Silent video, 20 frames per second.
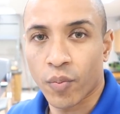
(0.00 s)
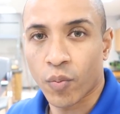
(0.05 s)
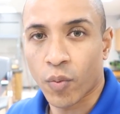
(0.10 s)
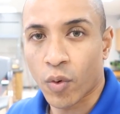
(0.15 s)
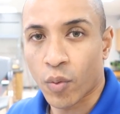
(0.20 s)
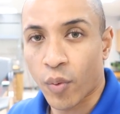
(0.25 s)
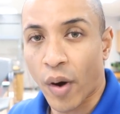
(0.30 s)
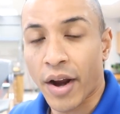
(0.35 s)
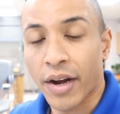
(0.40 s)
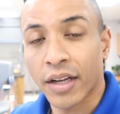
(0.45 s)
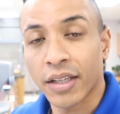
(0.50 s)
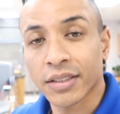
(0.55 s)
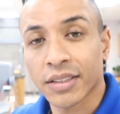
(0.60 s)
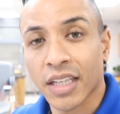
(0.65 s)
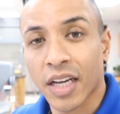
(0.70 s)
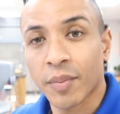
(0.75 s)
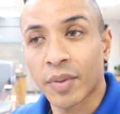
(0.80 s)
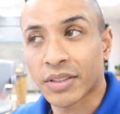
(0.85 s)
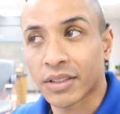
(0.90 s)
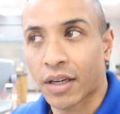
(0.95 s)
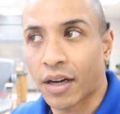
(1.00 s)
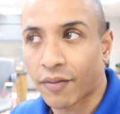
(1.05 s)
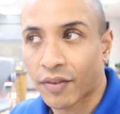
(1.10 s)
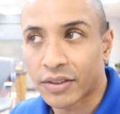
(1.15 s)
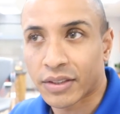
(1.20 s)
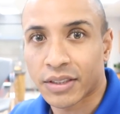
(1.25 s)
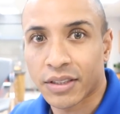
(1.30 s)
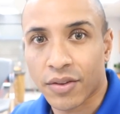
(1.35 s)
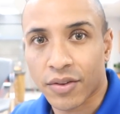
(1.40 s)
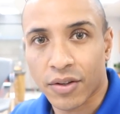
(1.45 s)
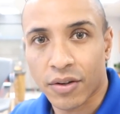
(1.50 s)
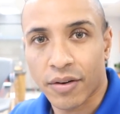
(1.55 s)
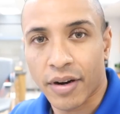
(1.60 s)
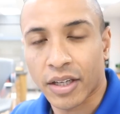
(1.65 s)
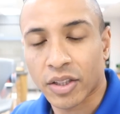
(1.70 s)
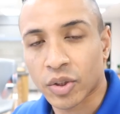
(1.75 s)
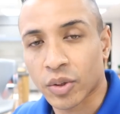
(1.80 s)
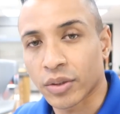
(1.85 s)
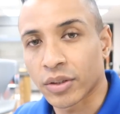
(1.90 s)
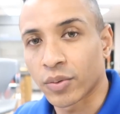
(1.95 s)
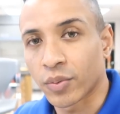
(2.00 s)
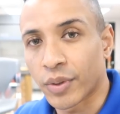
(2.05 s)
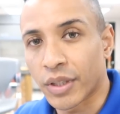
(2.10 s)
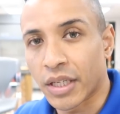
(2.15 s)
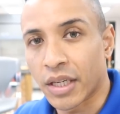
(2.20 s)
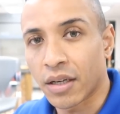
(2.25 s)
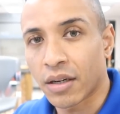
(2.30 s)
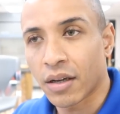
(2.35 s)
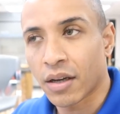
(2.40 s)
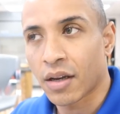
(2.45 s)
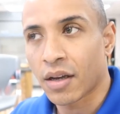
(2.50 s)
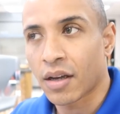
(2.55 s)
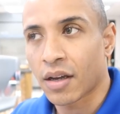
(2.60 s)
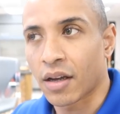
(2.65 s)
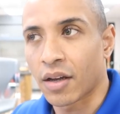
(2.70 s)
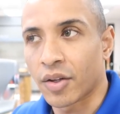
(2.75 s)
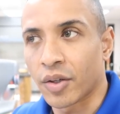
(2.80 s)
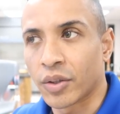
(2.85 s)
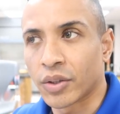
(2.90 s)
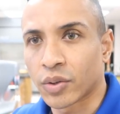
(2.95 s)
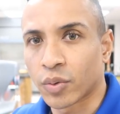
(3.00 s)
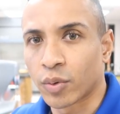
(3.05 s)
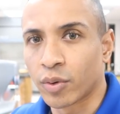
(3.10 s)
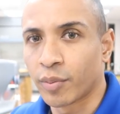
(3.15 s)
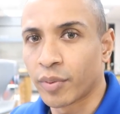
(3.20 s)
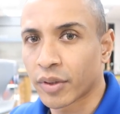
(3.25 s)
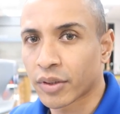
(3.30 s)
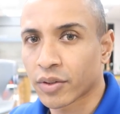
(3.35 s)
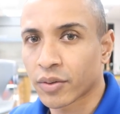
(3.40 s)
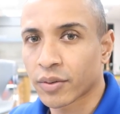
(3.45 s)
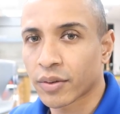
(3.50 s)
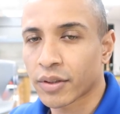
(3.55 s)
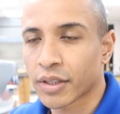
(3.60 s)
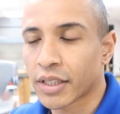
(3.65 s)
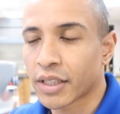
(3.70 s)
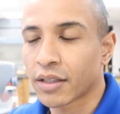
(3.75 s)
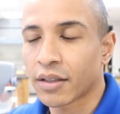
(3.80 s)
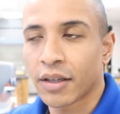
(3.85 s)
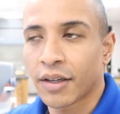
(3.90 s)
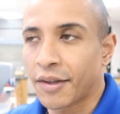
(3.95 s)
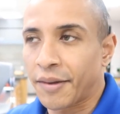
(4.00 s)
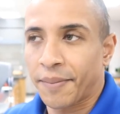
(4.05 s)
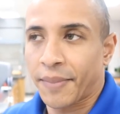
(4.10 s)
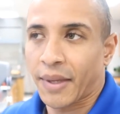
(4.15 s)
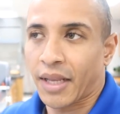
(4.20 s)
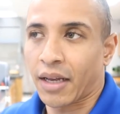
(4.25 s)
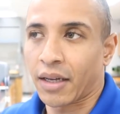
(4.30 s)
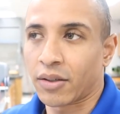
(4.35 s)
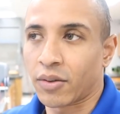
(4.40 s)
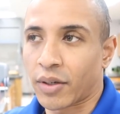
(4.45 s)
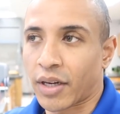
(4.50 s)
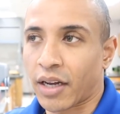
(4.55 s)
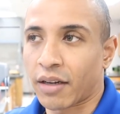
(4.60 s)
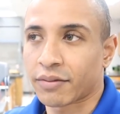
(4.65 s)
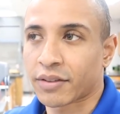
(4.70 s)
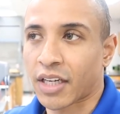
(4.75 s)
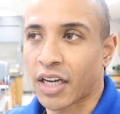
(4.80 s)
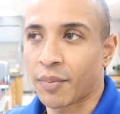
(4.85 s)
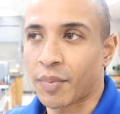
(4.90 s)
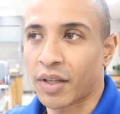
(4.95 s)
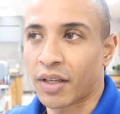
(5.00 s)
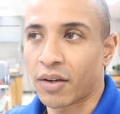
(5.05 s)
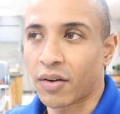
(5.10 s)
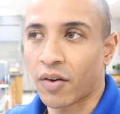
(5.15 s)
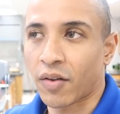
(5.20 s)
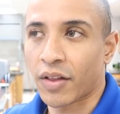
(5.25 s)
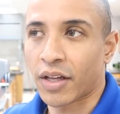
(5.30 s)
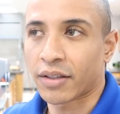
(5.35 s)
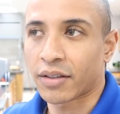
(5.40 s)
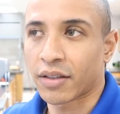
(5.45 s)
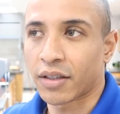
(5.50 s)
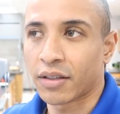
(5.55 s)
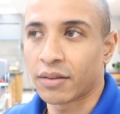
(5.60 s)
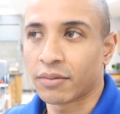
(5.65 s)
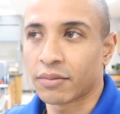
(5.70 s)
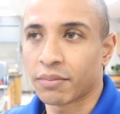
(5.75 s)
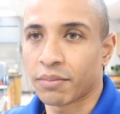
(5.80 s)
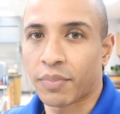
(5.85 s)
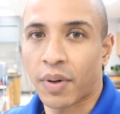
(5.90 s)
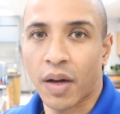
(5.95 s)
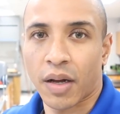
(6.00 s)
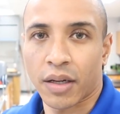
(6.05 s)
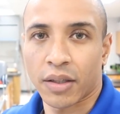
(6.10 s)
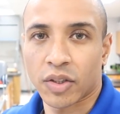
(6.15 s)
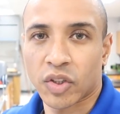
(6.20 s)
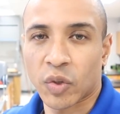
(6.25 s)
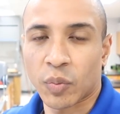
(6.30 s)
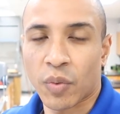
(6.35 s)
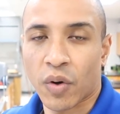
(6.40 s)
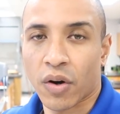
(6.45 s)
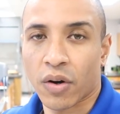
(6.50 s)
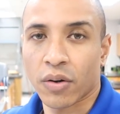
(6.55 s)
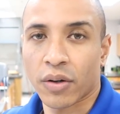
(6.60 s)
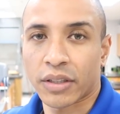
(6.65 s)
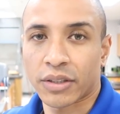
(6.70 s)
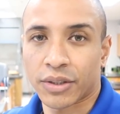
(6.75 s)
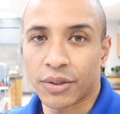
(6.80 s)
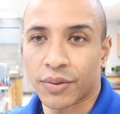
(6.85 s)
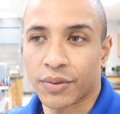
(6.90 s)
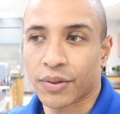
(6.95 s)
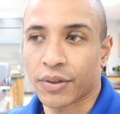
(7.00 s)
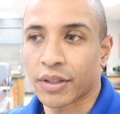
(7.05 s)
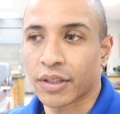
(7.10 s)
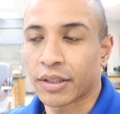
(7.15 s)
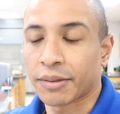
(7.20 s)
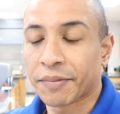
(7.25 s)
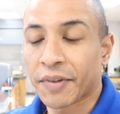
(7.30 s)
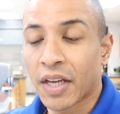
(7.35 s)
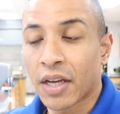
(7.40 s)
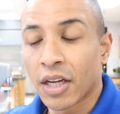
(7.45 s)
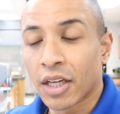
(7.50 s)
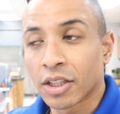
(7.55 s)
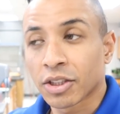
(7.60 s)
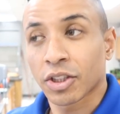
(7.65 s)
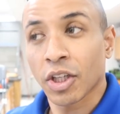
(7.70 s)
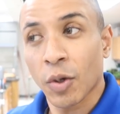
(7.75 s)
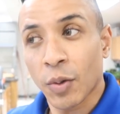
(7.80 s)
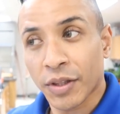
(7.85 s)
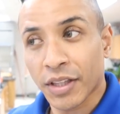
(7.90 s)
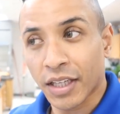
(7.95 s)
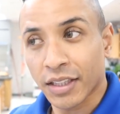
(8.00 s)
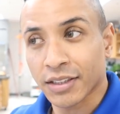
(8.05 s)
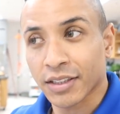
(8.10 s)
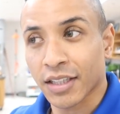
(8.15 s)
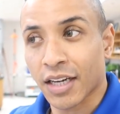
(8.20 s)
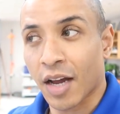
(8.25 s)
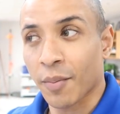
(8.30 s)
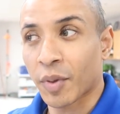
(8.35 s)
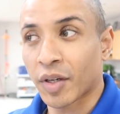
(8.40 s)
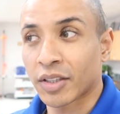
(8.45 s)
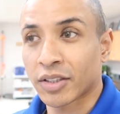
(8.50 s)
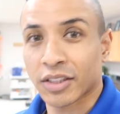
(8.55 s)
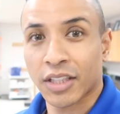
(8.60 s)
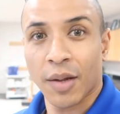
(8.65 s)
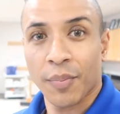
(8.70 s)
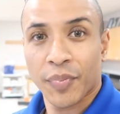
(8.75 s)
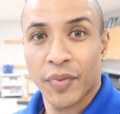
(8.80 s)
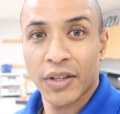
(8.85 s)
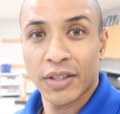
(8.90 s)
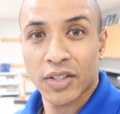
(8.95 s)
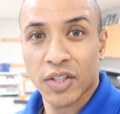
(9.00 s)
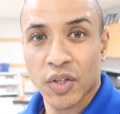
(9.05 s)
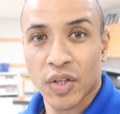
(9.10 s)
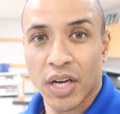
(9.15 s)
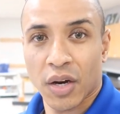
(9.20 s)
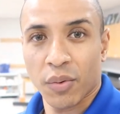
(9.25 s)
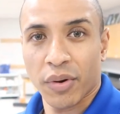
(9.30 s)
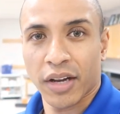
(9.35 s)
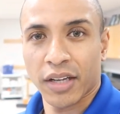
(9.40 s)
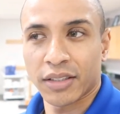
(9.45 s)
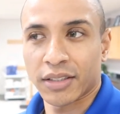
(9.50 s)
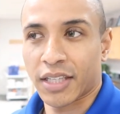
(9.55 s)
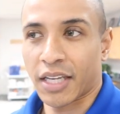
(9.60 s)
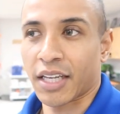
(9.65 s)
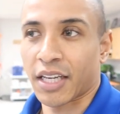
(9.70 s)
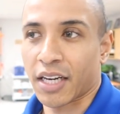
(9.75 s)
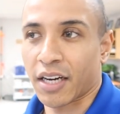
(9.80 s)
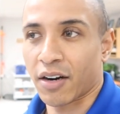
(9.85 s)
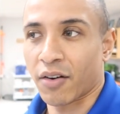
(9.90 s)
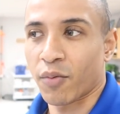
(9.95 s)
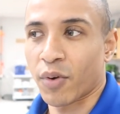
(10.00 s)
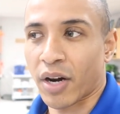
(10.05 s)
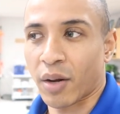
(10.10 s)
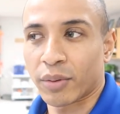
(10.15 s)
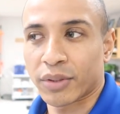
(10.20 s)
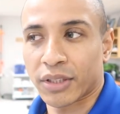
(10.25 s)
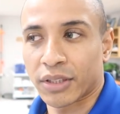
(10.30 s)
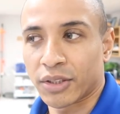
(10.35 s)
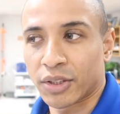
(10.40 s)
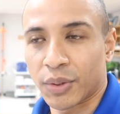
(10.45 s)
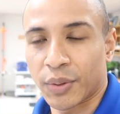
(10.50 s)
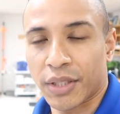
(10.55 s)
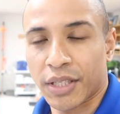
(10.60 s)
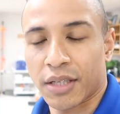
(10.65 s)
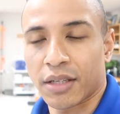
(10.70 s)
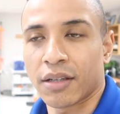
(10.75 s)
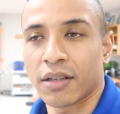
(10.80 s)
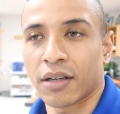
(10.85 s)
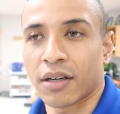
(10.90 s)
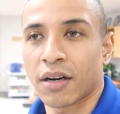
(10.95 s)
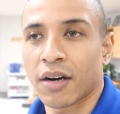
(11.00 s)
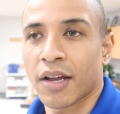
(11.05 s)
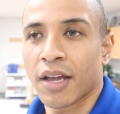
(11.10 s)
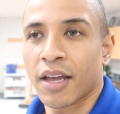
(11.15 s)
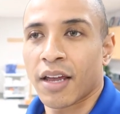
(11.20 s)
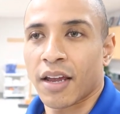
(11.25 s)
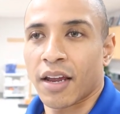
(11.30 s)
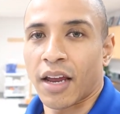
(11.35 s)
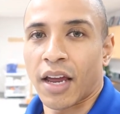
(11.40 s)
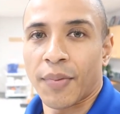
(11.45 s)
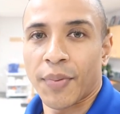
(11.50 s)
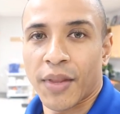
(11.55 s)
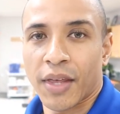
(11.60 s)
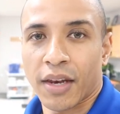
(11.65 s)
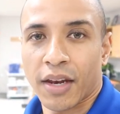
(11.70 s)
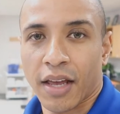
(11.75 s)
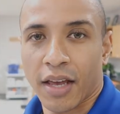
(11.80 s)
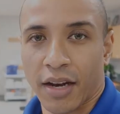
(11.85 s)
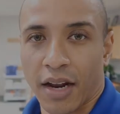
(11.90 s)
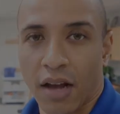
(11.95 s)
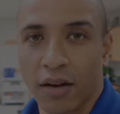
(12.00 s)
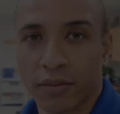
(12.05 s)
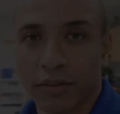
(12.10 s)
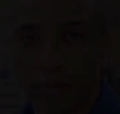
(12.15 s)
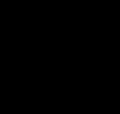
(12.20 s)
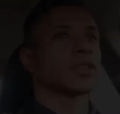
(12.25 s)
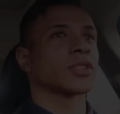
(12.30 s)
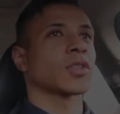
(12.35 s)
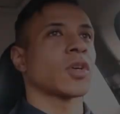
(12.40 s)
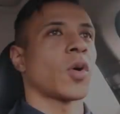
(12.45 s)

were writing assignments that I have to sit there and actually read and use a rubric to grade. I don't have time to get all that done by tomorrow at two thirty. So with that said, I'm gonna stop this so that way I can take care of what I was gonna do here and then head out. It's